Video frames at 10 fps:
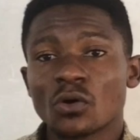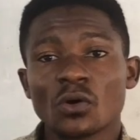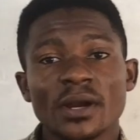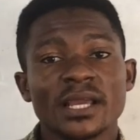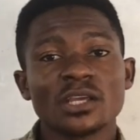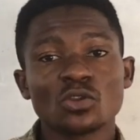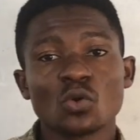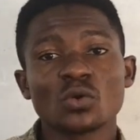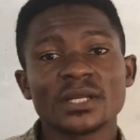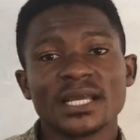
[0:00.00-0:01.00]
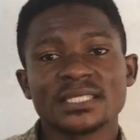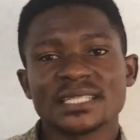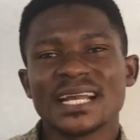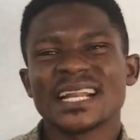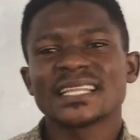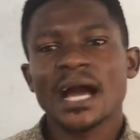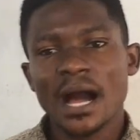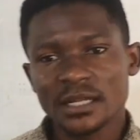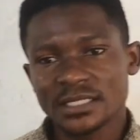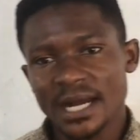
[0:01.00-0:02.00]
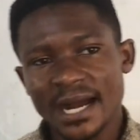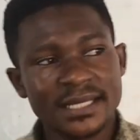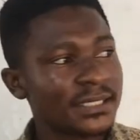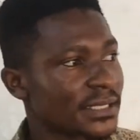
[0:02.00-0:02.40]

or a ketone and another aldehyde,